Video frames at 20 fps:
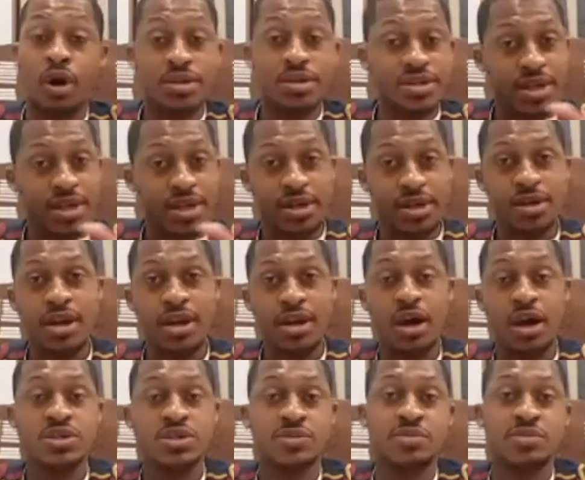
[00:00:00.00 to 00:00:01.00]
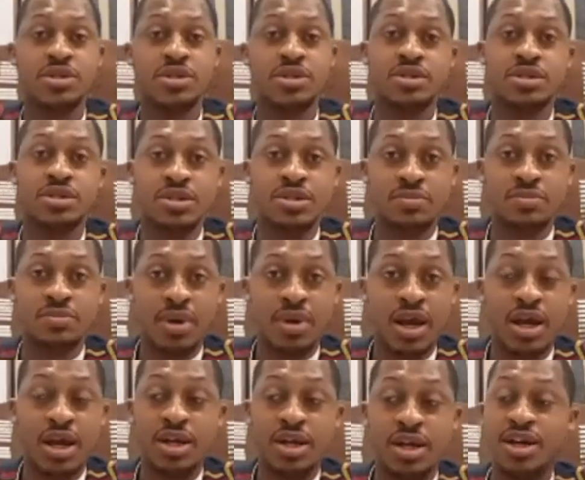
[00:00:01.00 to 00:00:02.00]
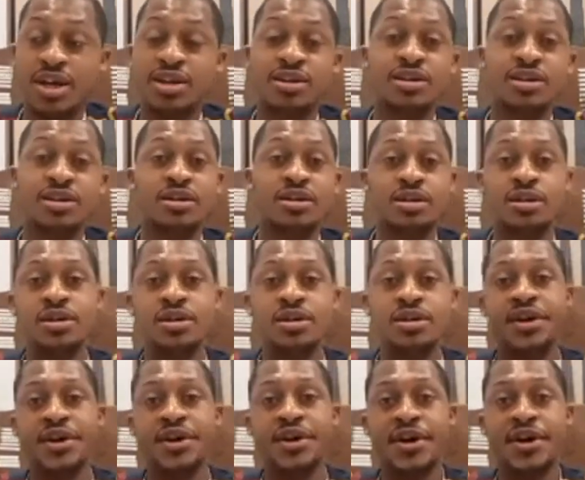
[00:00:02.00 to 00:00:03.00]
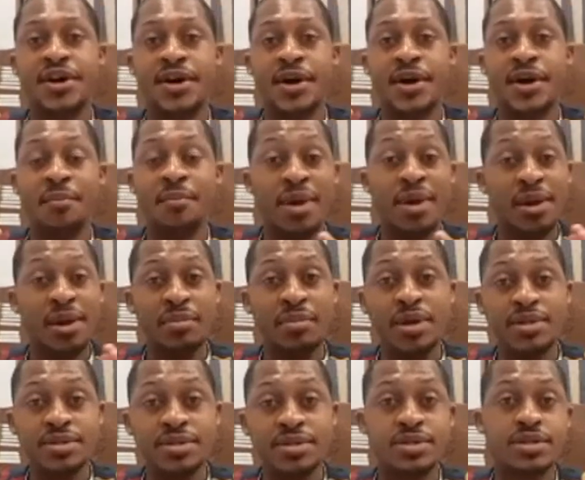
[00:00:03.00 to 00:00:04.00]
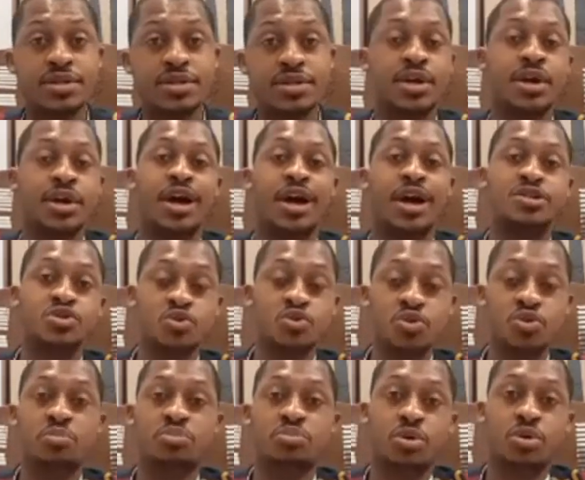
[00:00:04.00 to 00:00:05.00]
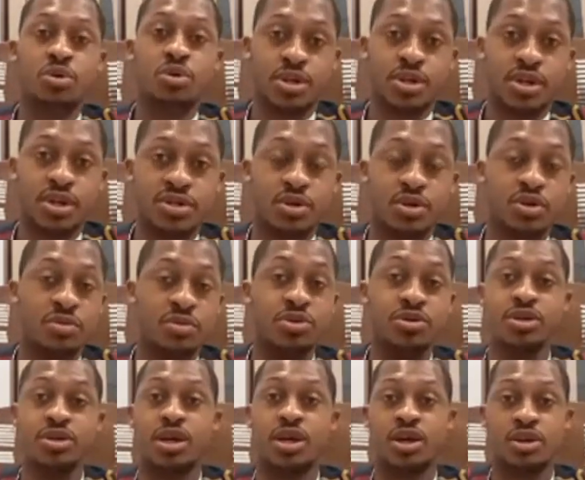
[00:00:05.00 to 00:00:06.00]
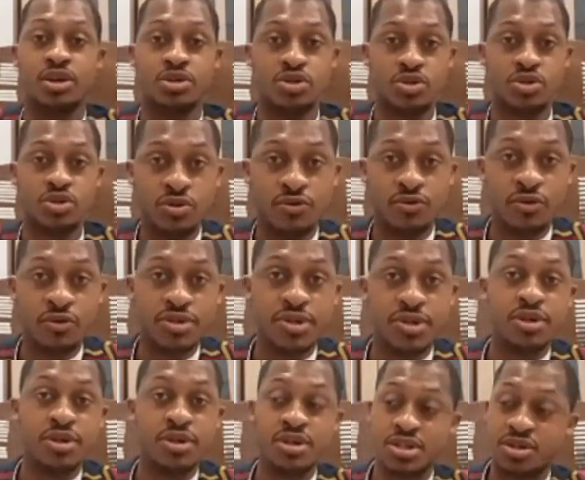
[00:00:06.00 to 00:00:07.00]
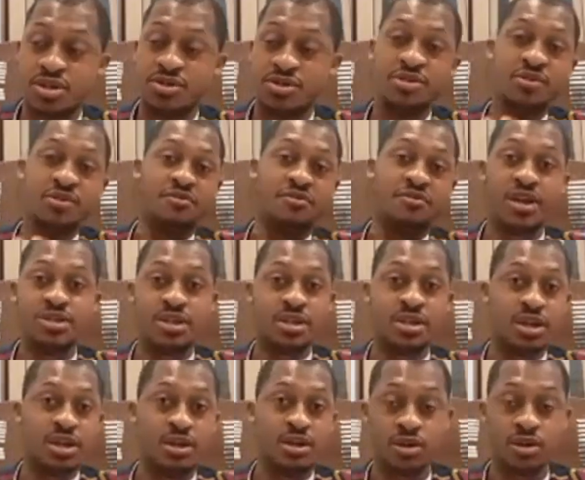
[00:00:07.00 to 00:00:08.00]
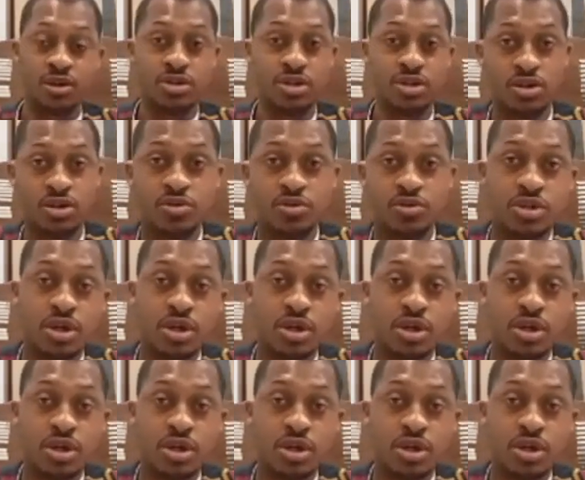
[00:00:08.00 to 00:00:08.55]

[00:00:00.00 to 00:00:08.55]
Once that announcement is made, any amendments to the process are communicated to universities, and then the phasing in continues.